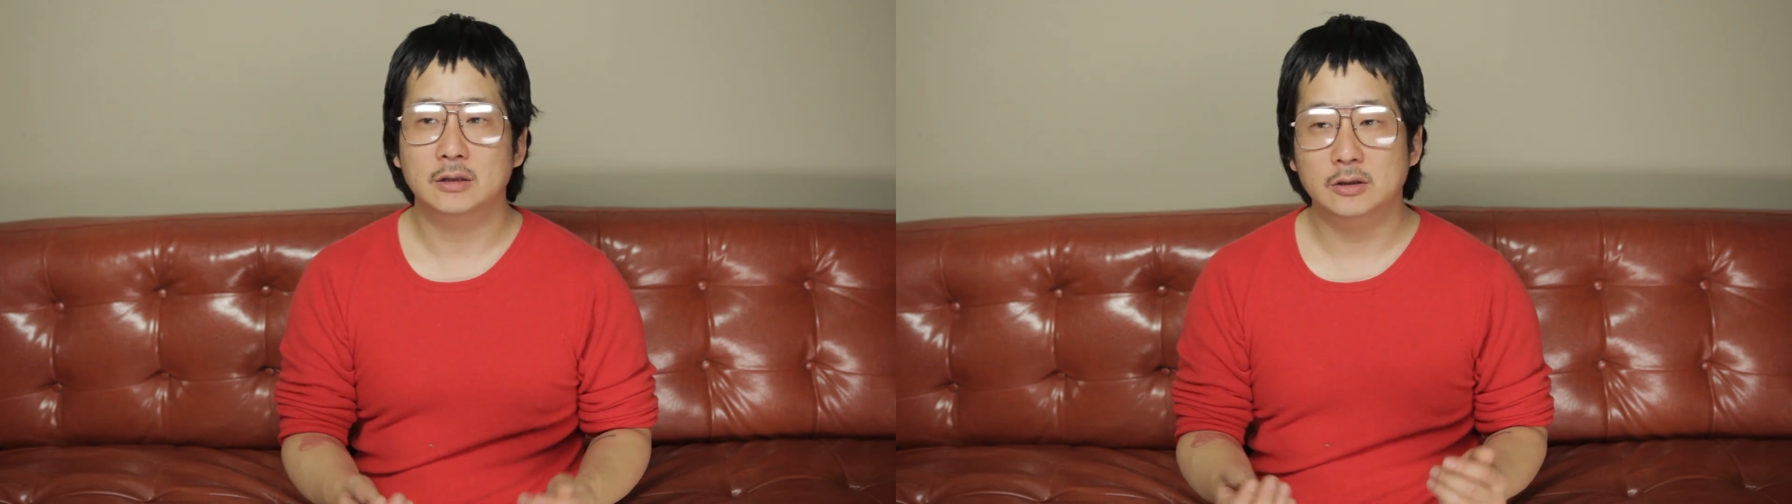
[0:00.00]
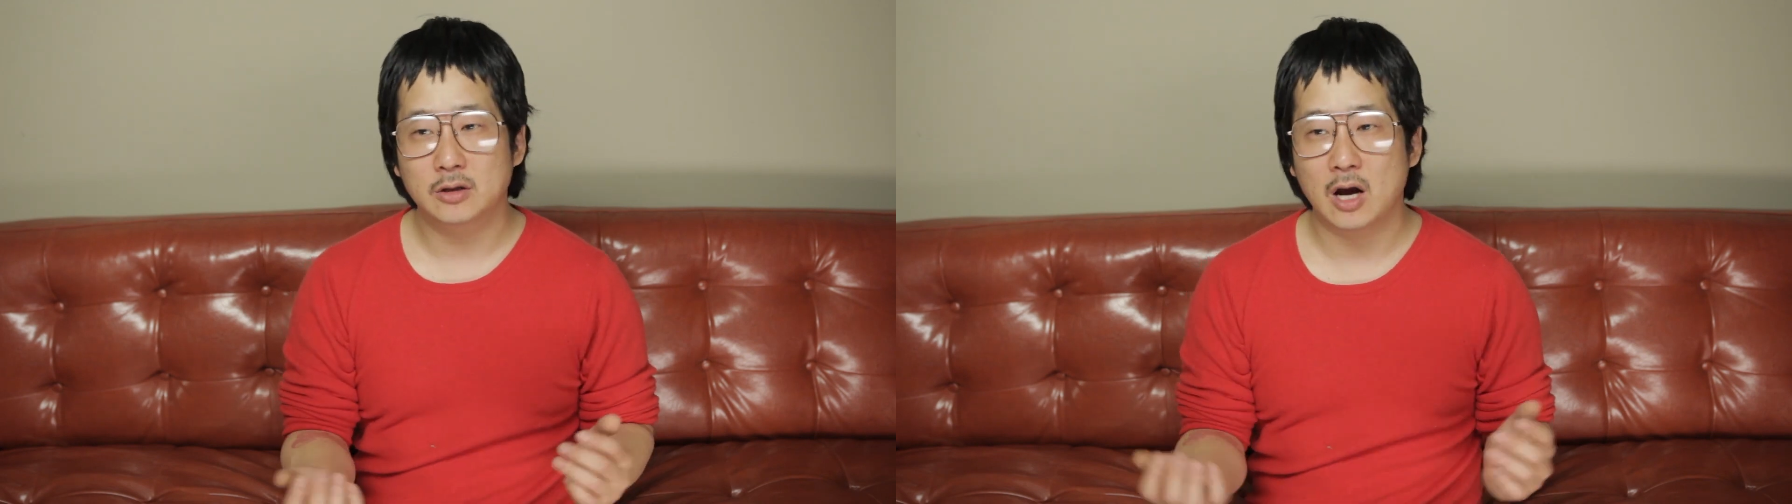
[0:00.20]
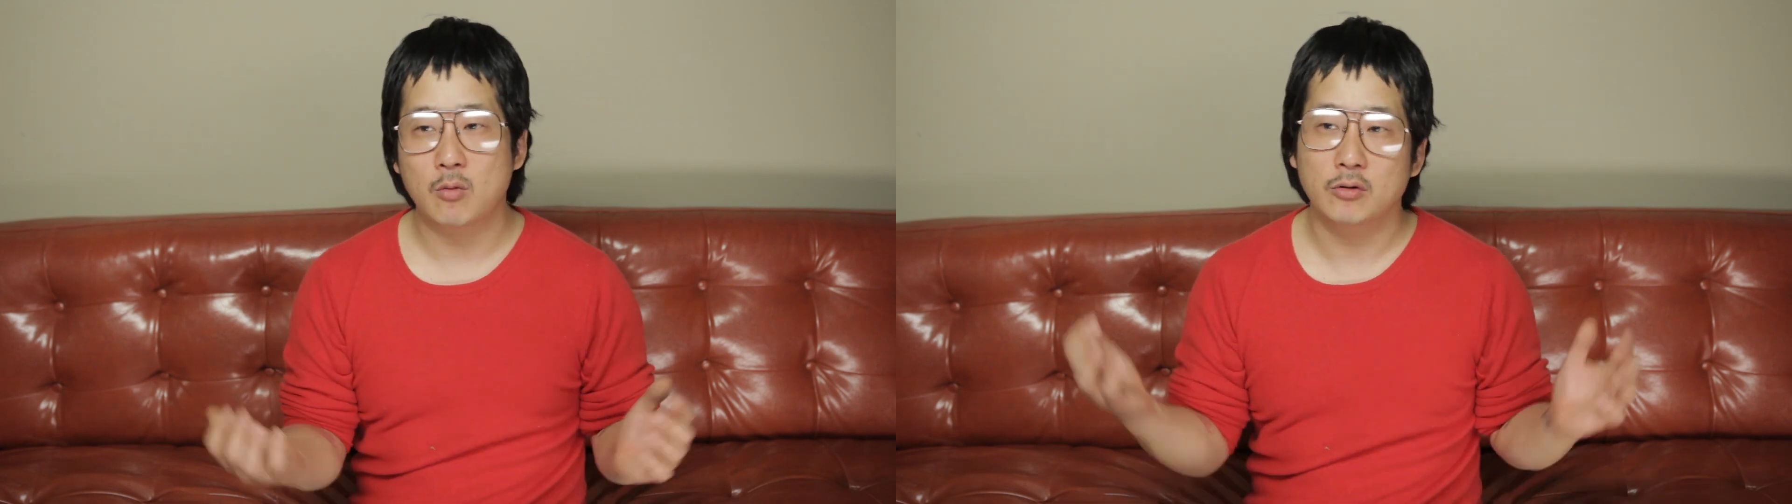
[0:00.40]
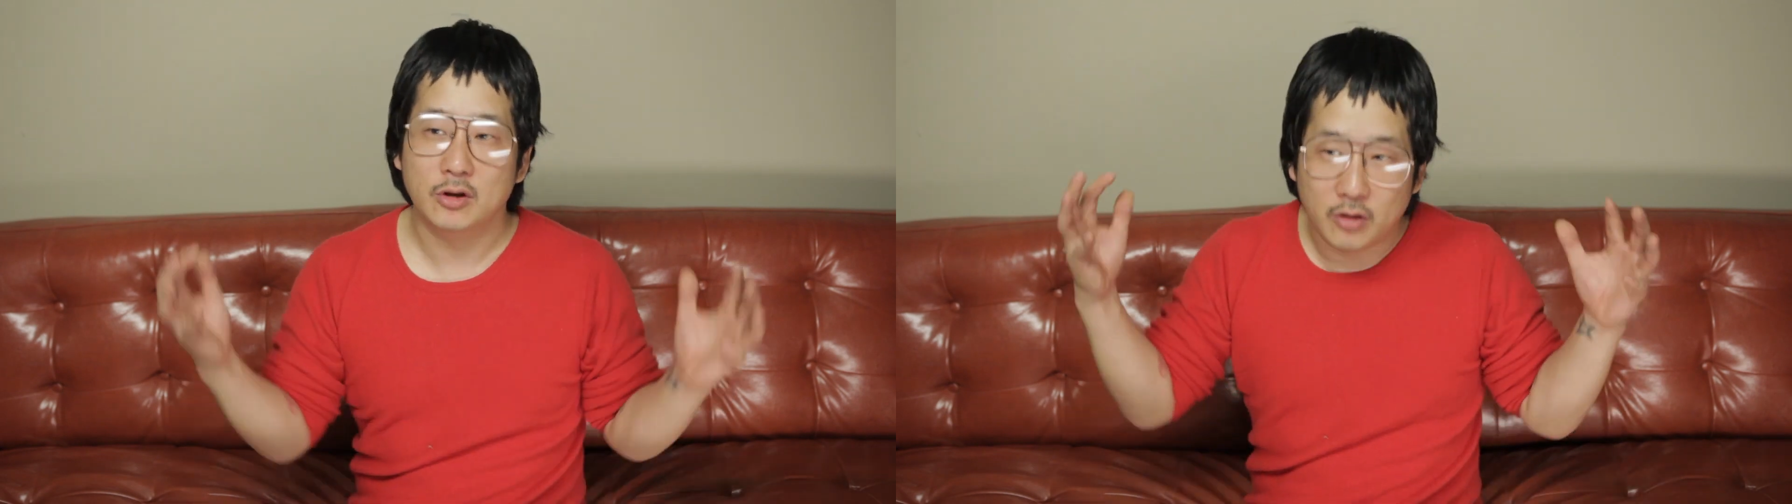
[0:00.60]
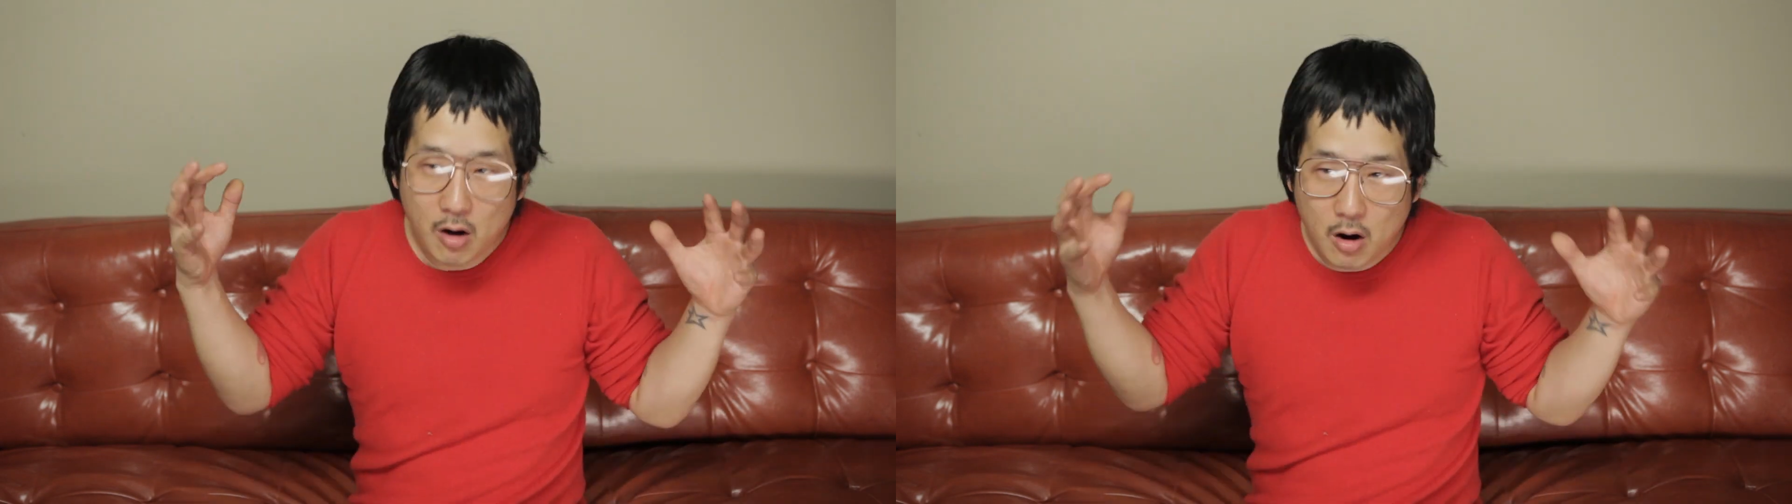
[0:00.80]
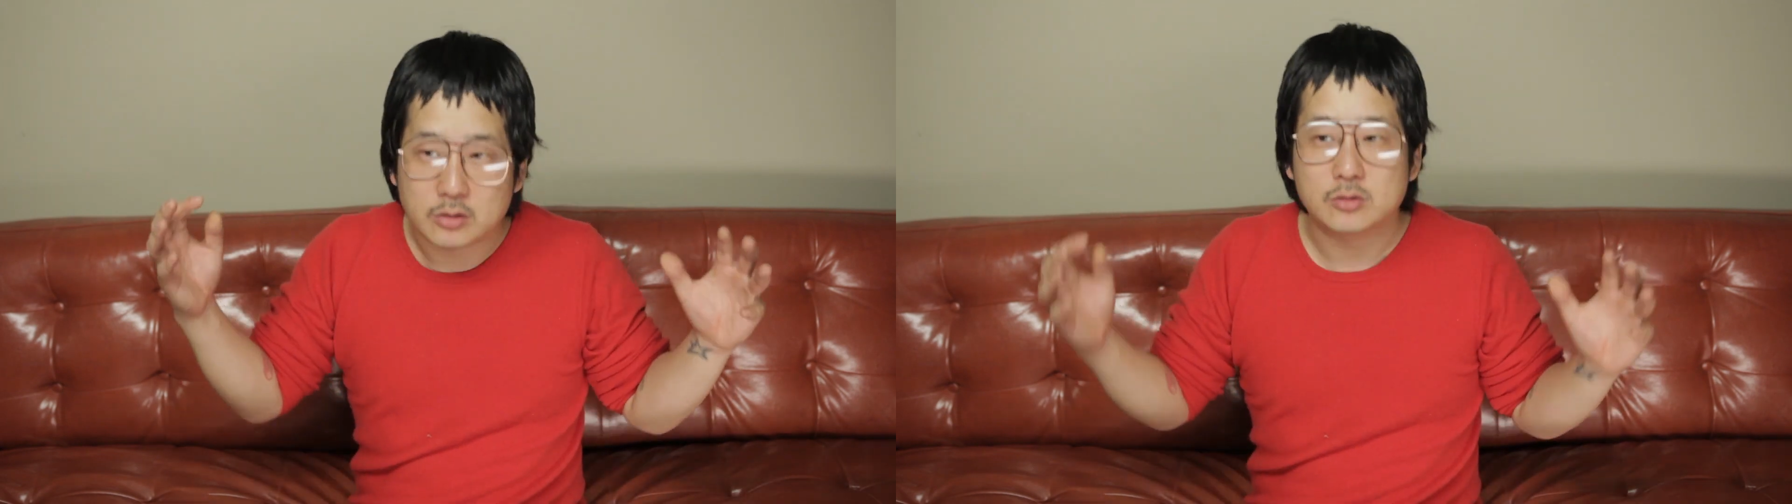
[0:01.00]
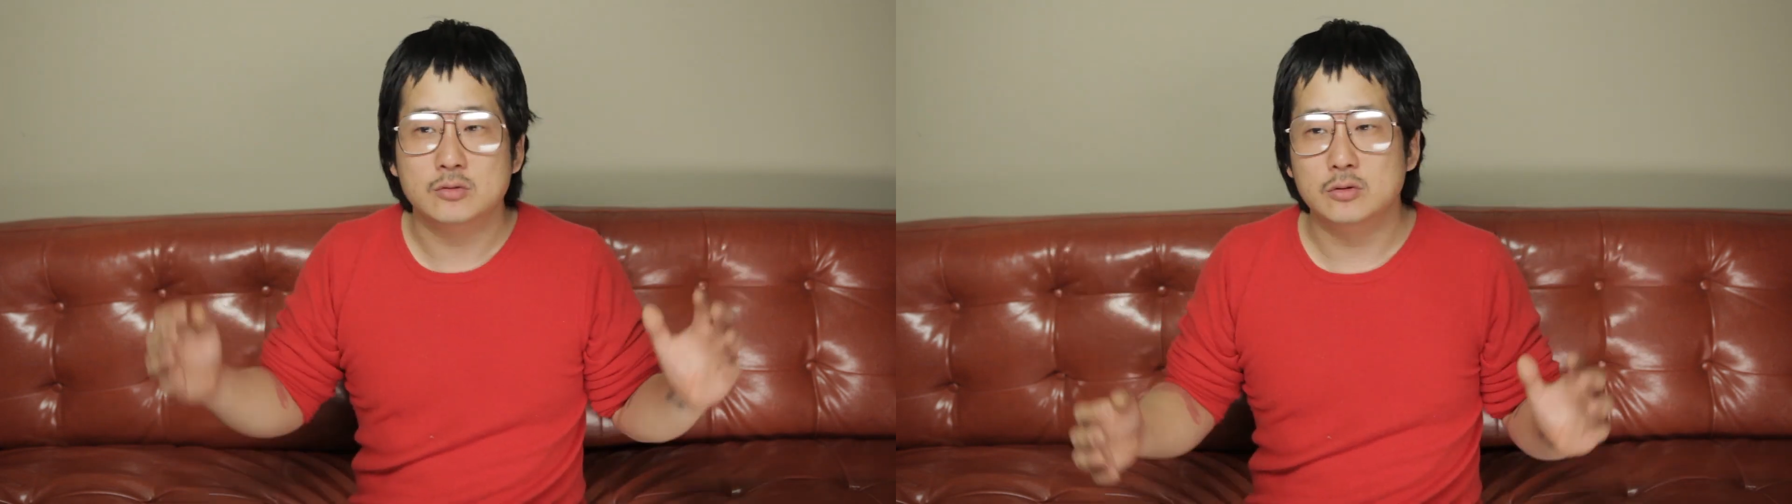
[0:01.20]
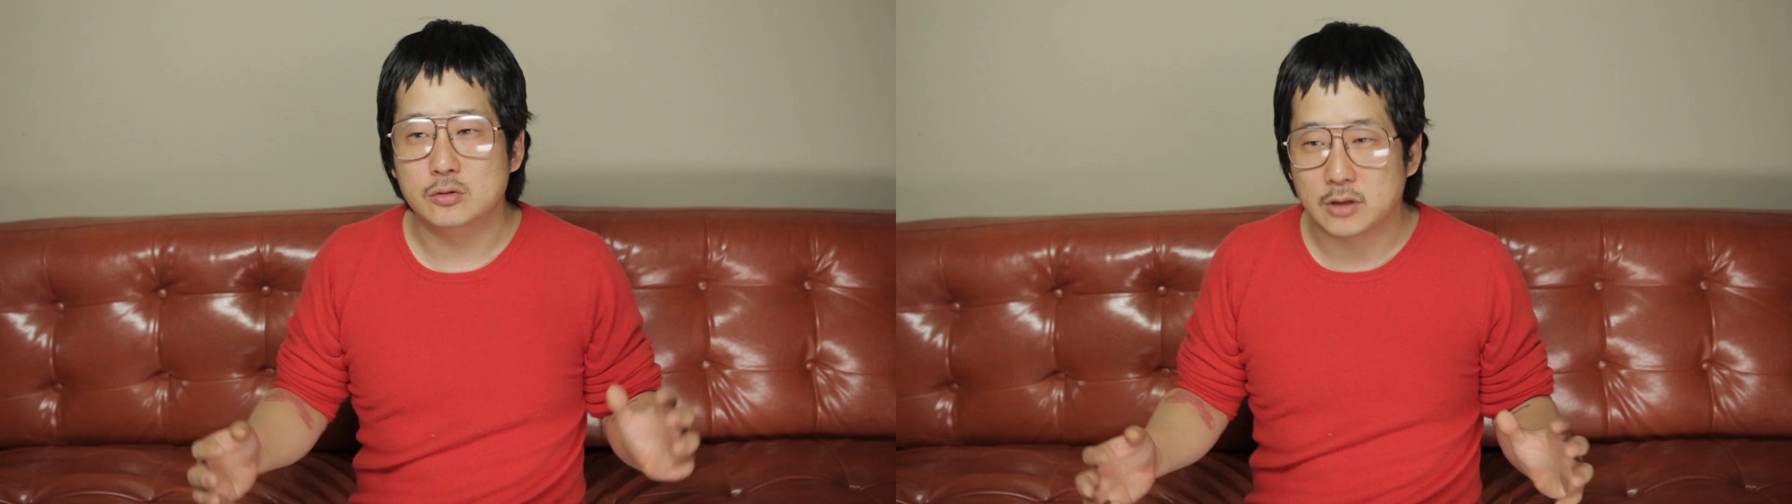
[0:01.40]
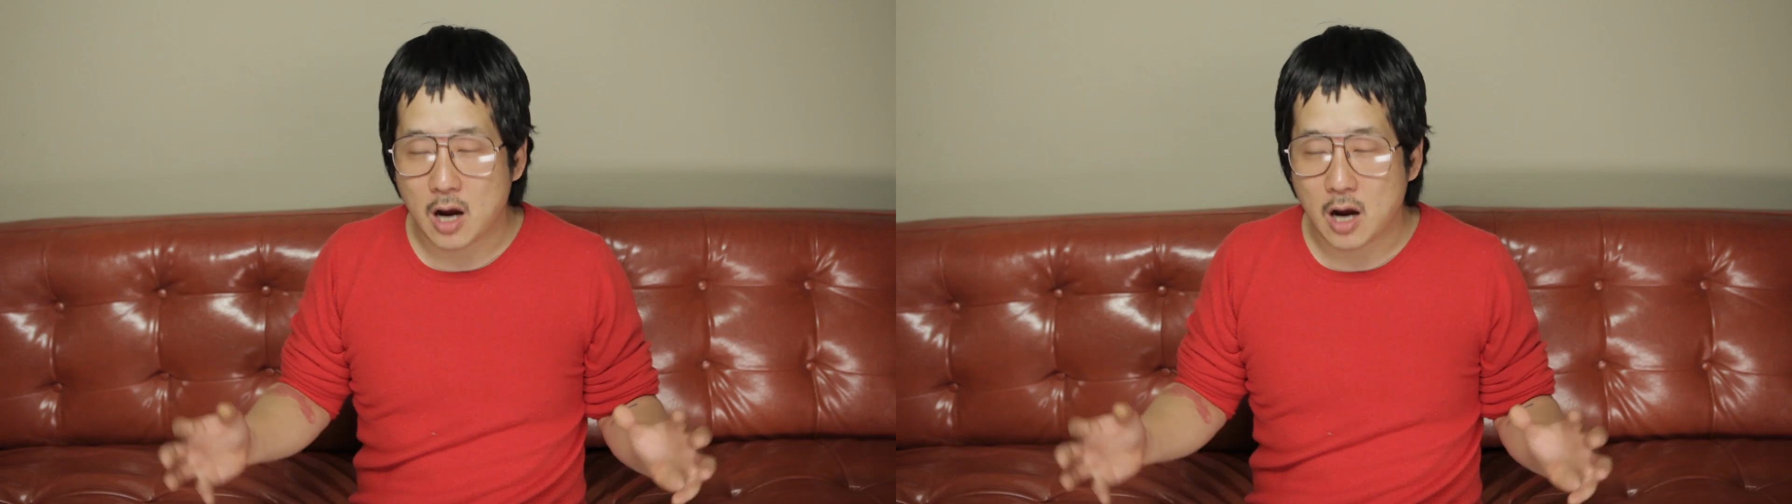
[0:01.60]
You know, I wore the dog suit.